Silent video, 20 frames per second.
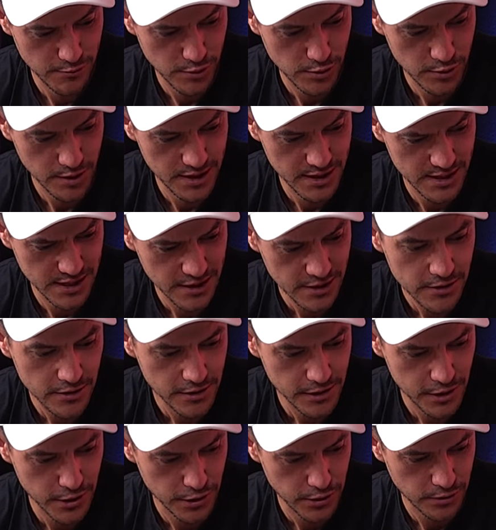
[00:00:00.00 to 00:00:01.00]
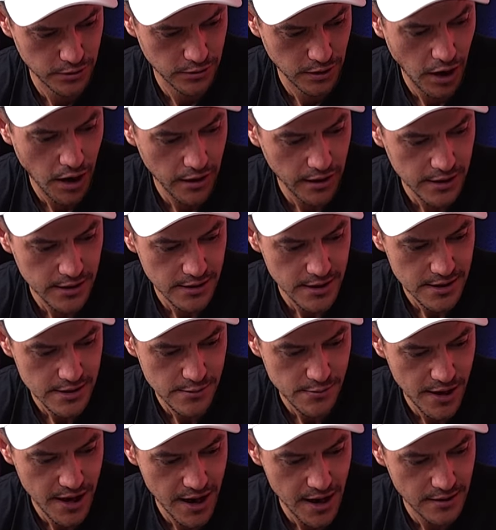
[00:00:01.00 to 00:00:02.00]
will continue to Google. I reckon there's
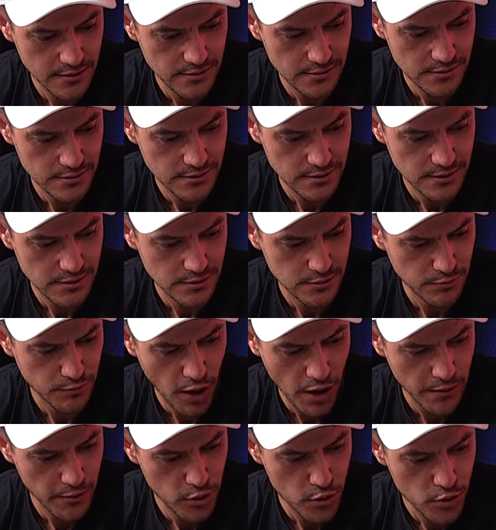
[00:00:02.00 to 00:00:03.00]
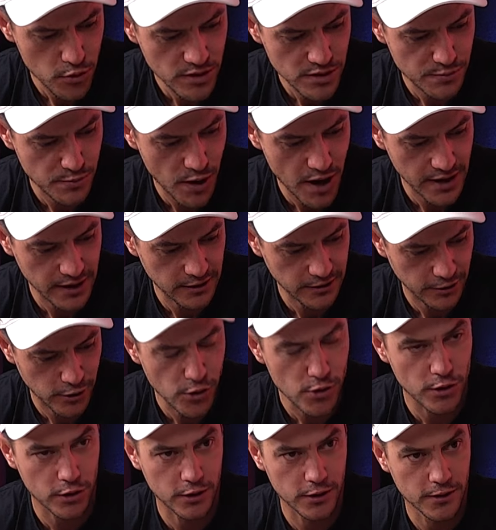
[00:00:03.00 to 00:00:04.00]
about. Wait, who is Brayden
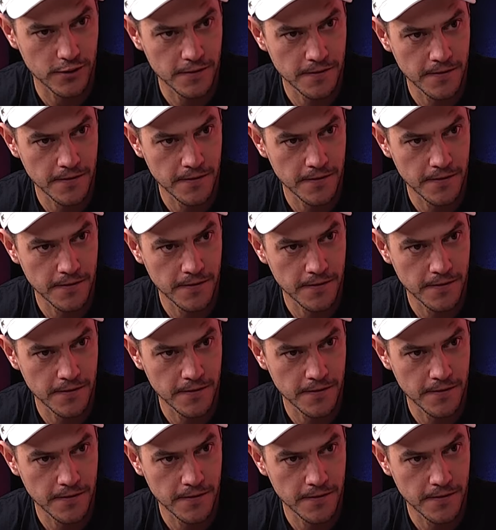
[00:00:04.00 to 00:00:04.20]
Cook?